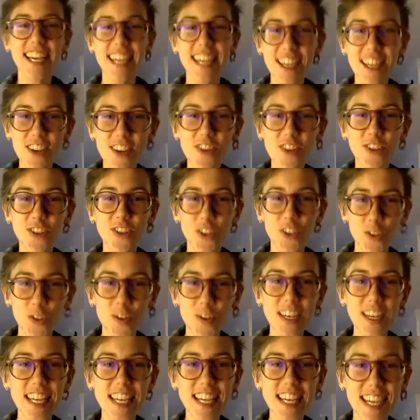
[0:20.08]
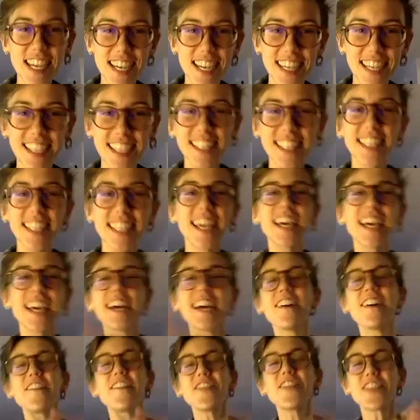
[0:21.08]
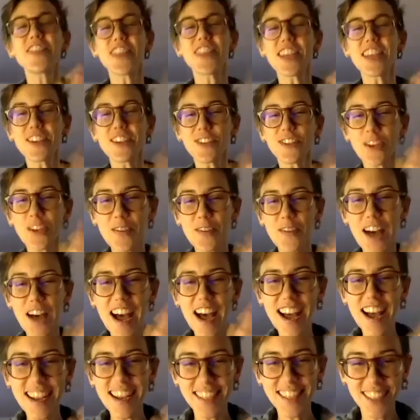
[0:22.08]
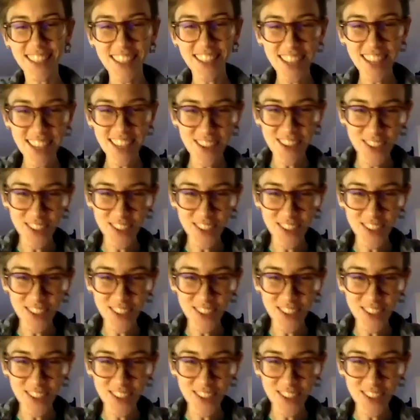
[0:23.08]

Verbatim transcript: here joining us. Thank you so much. Thank you